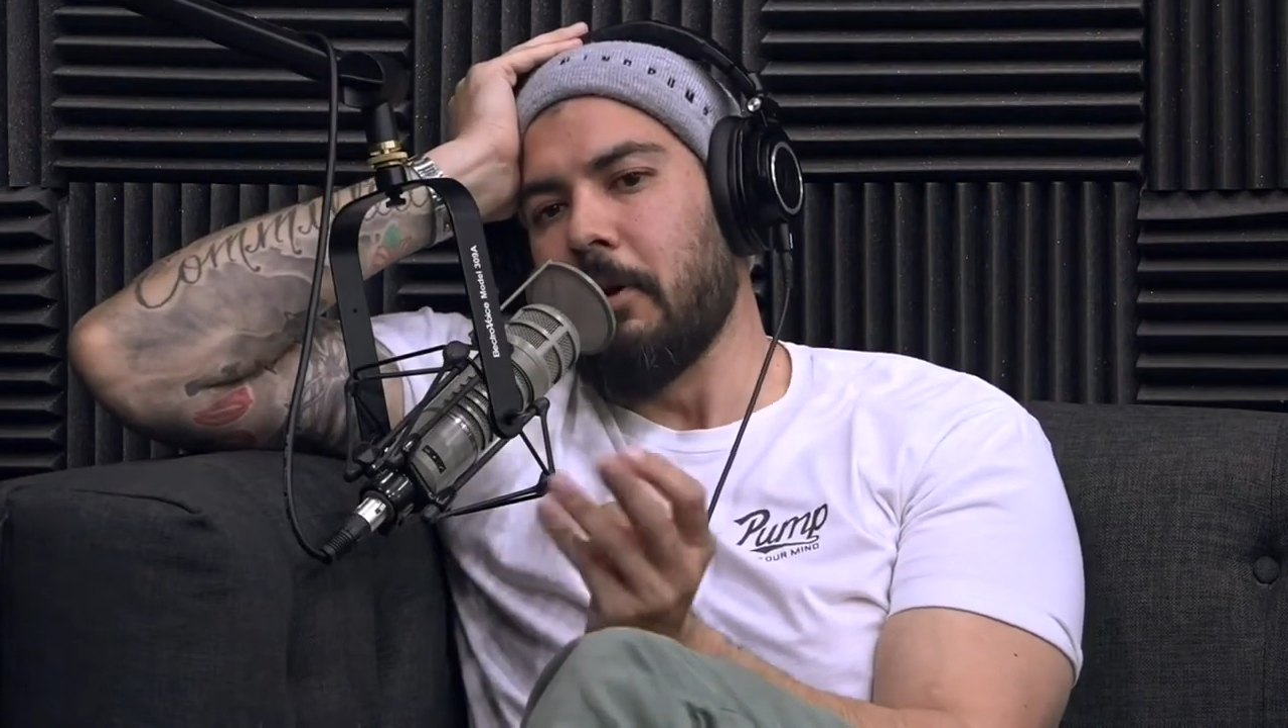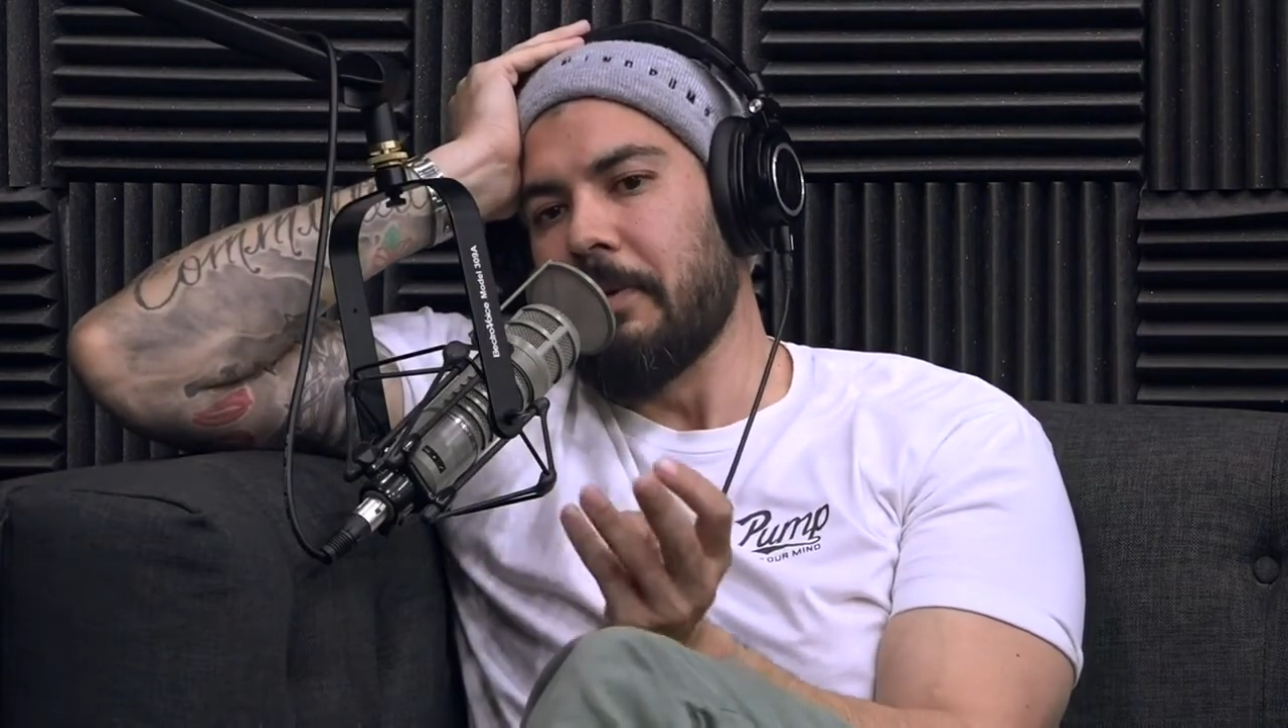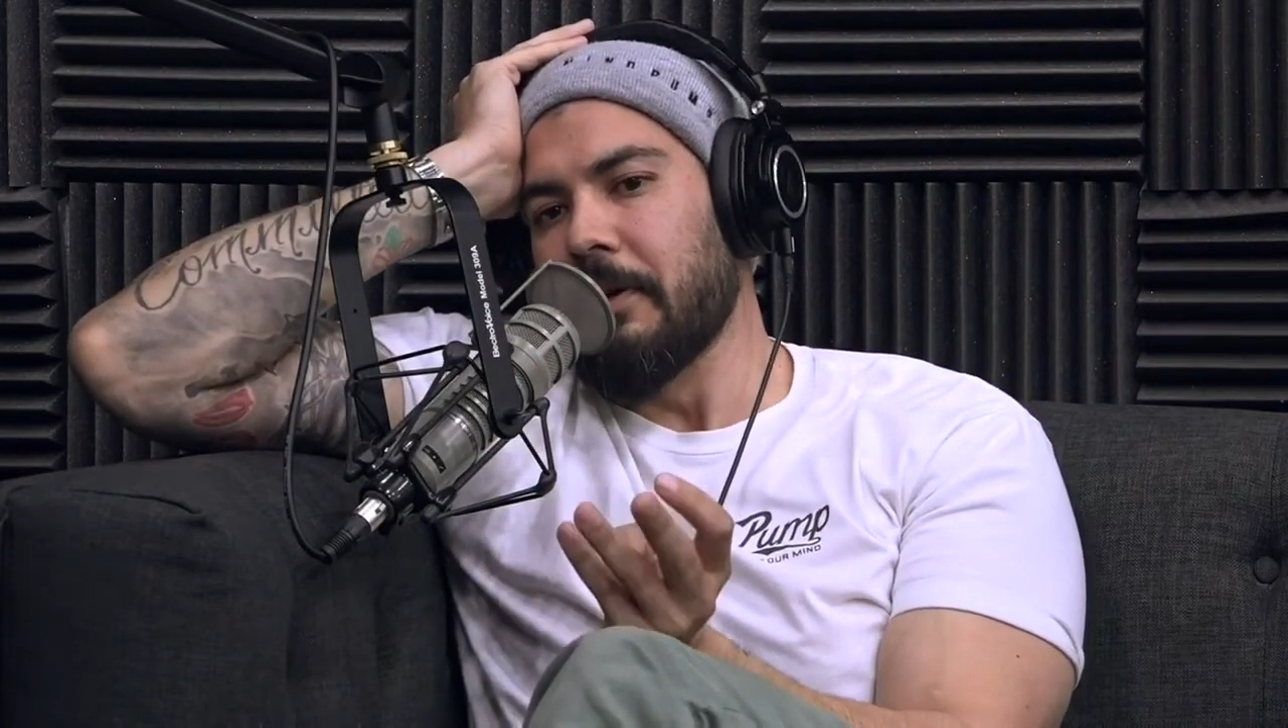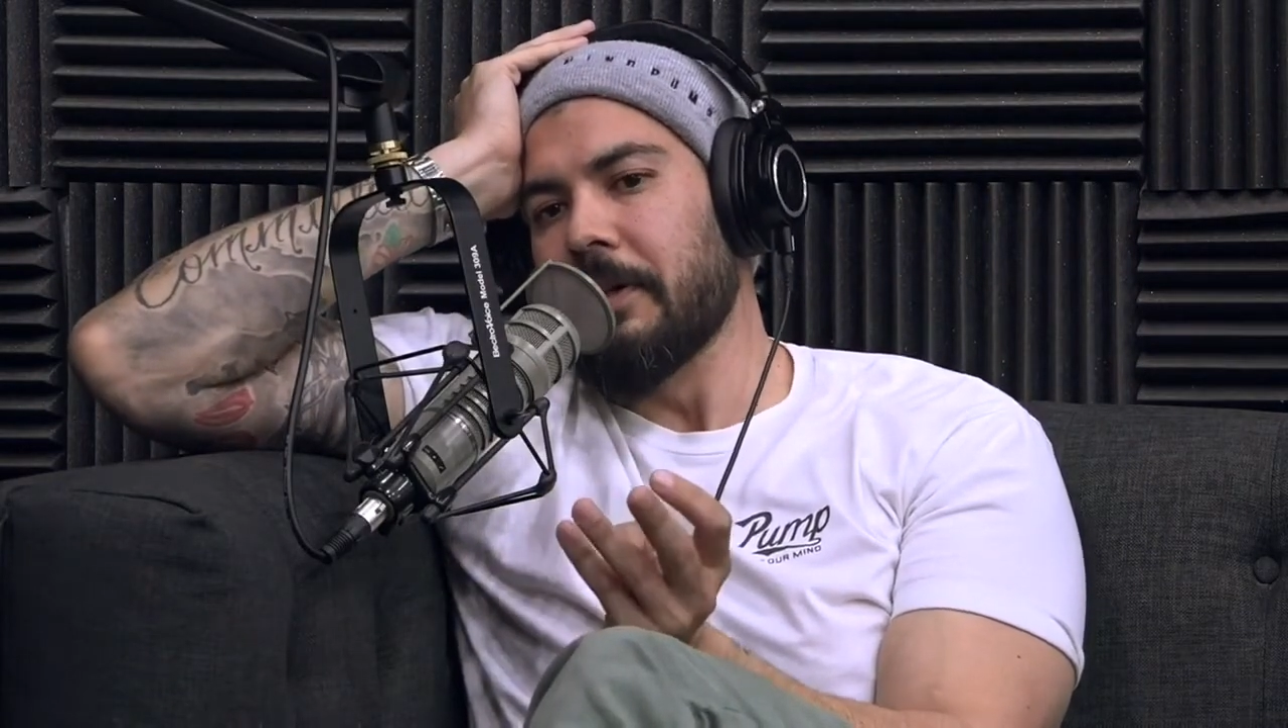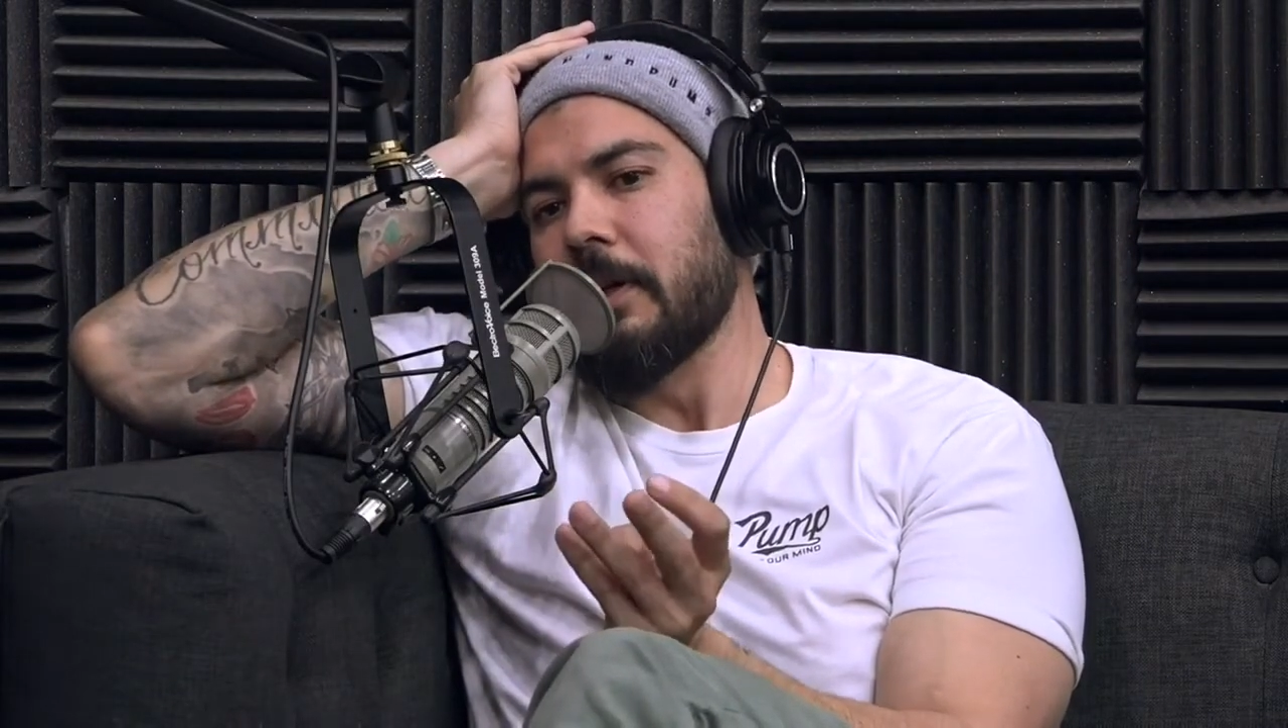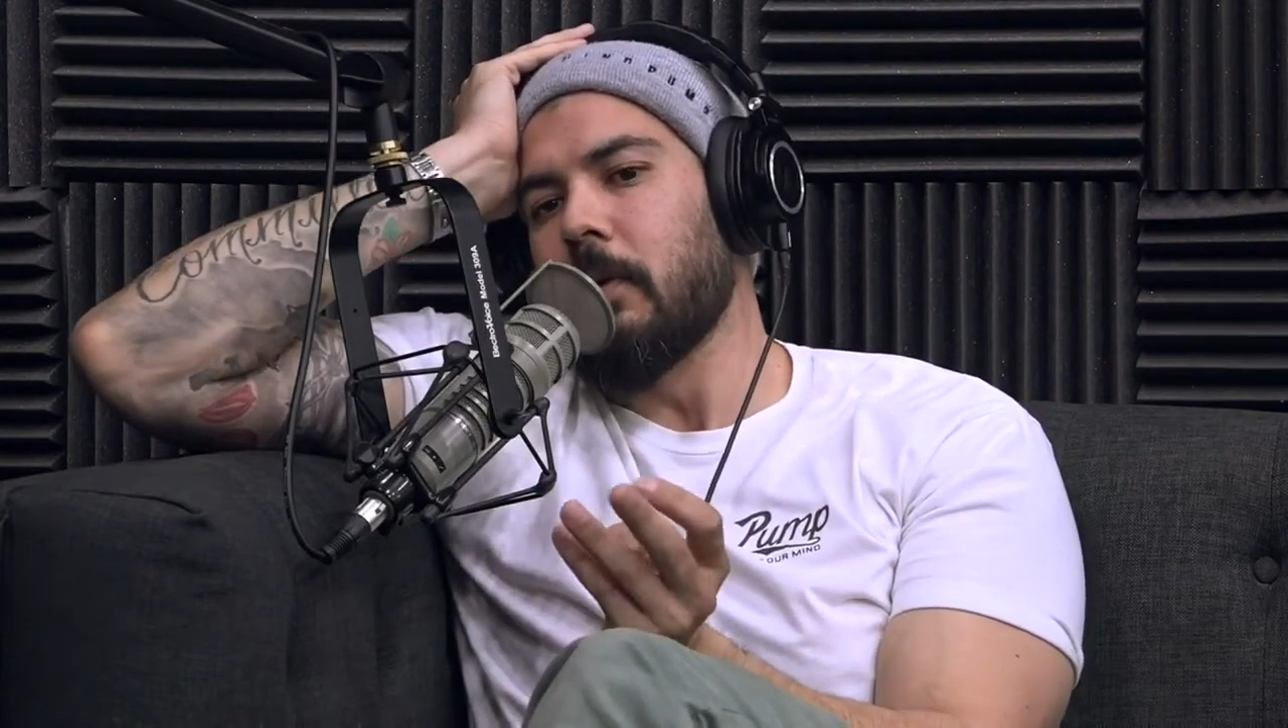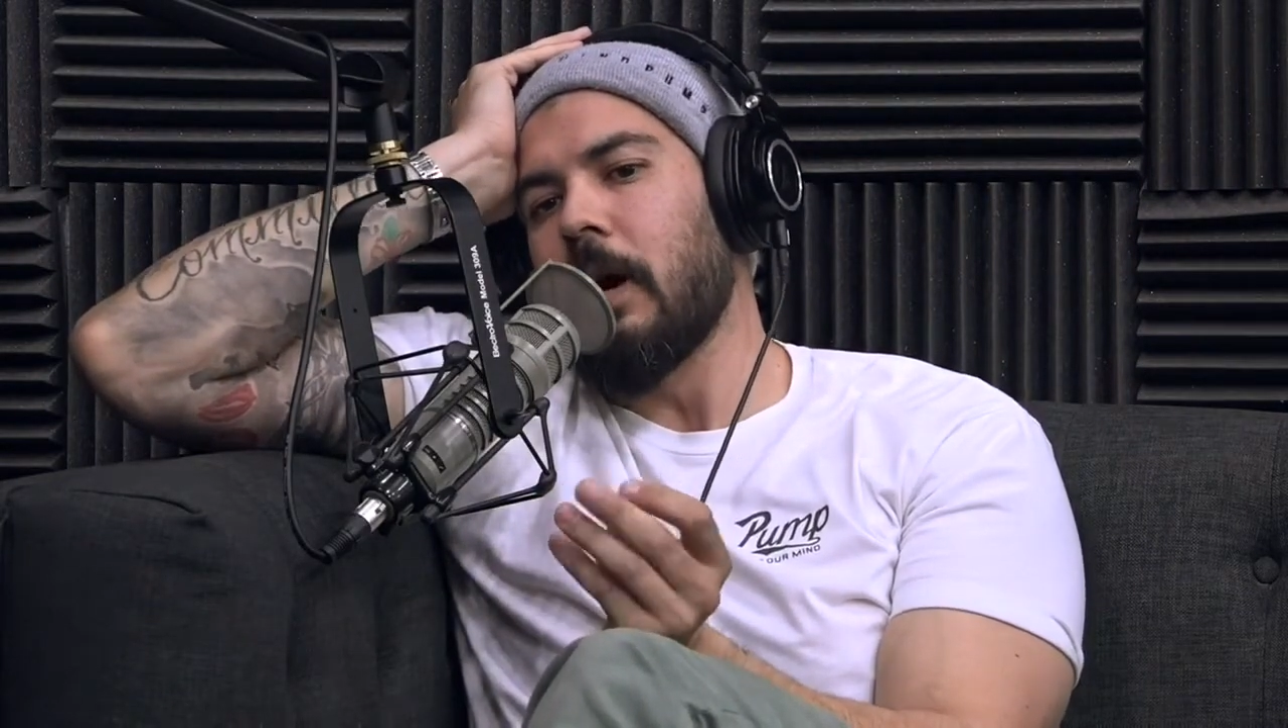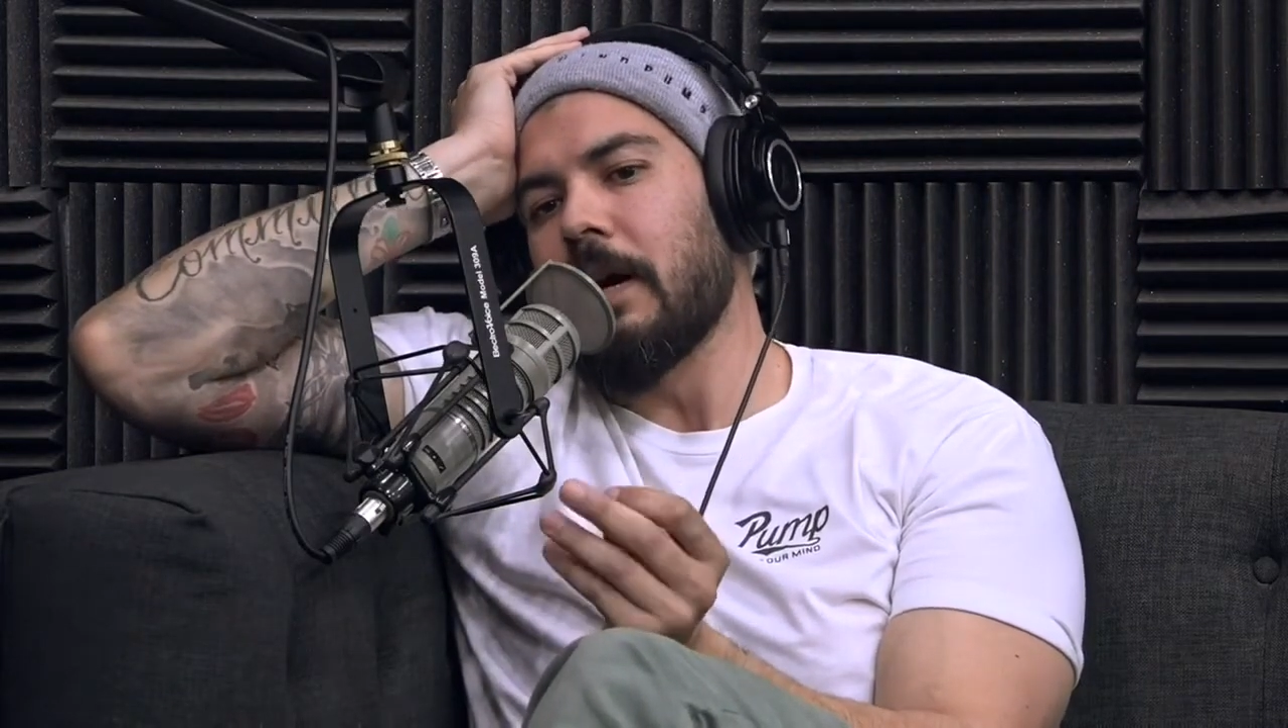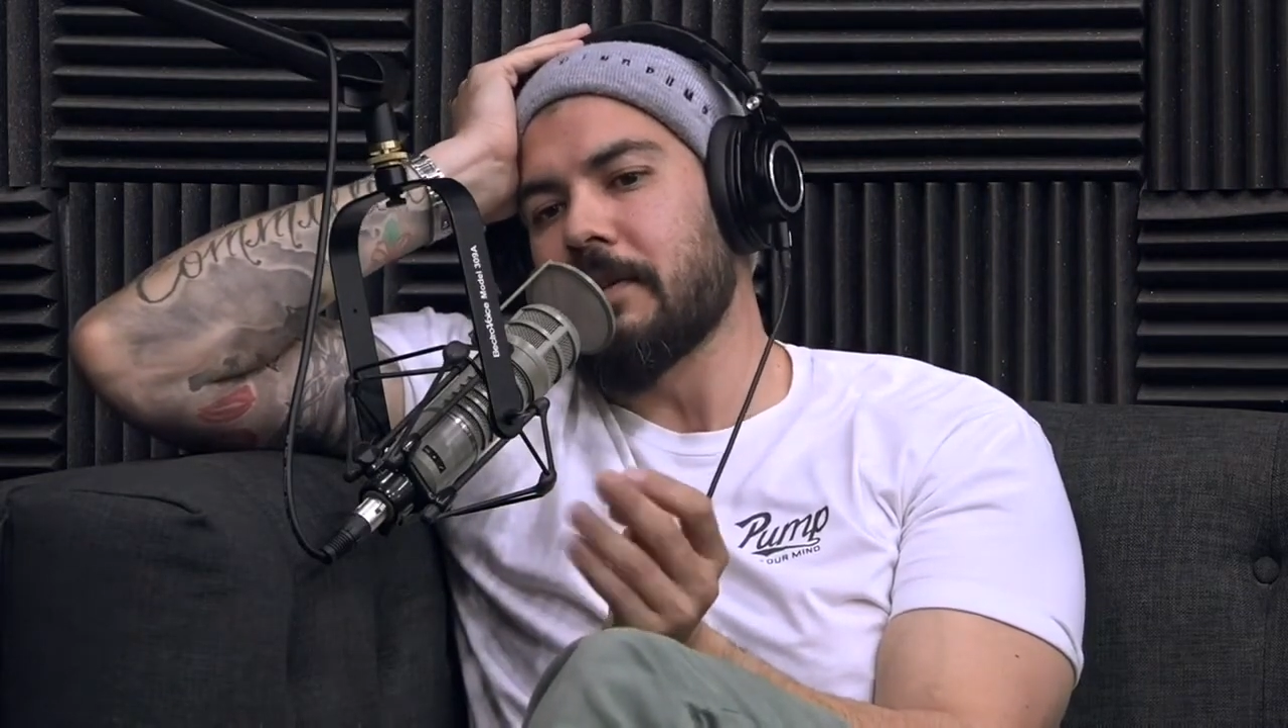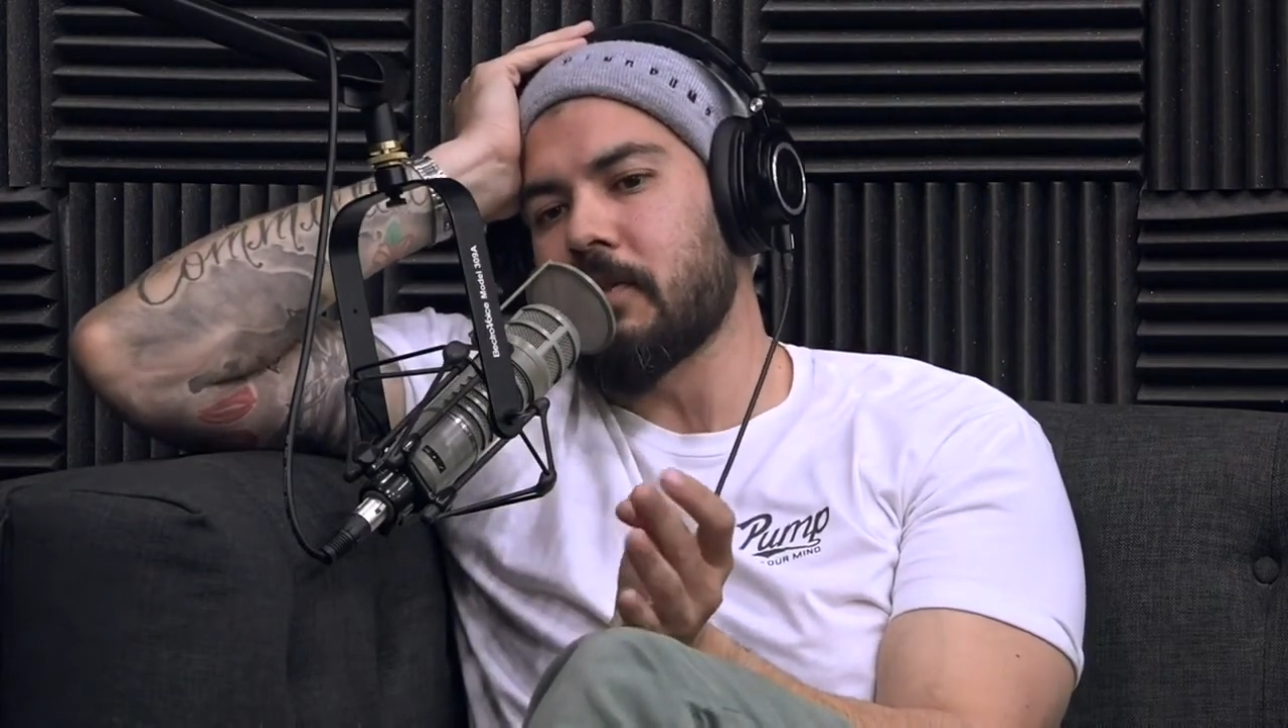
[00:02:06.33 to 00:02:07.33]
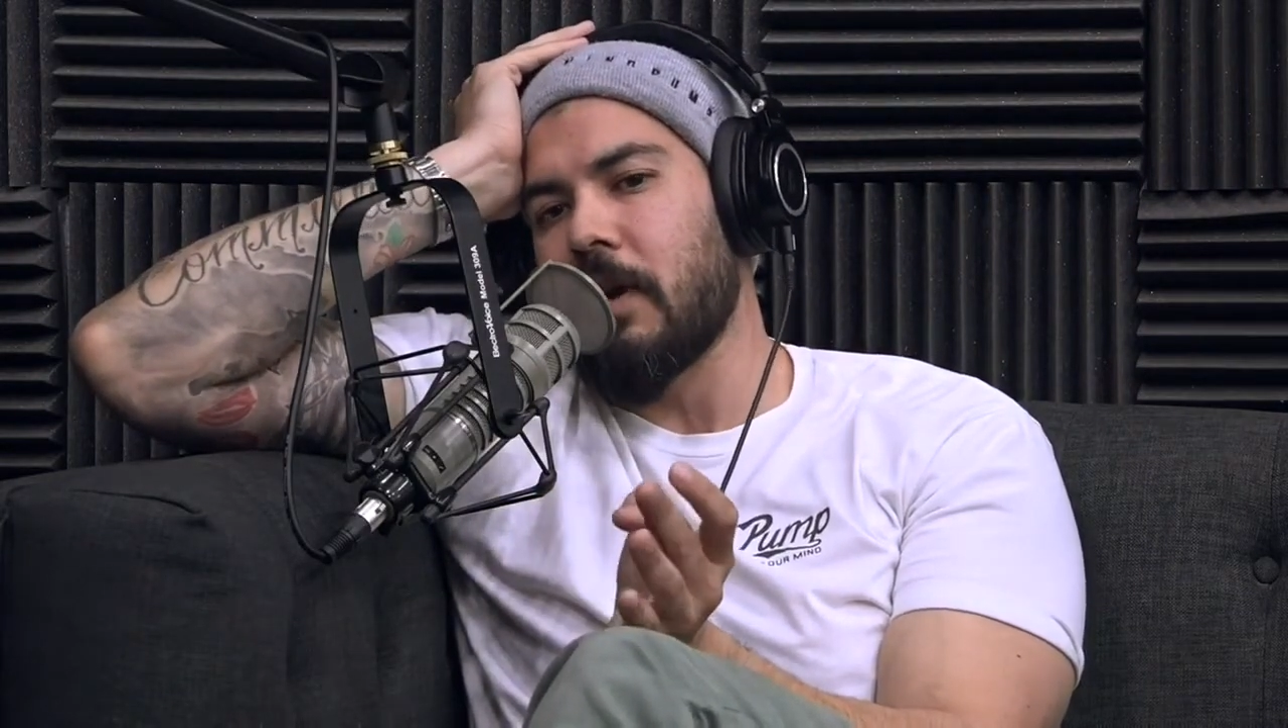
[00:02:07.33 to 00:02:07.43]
mobility wise,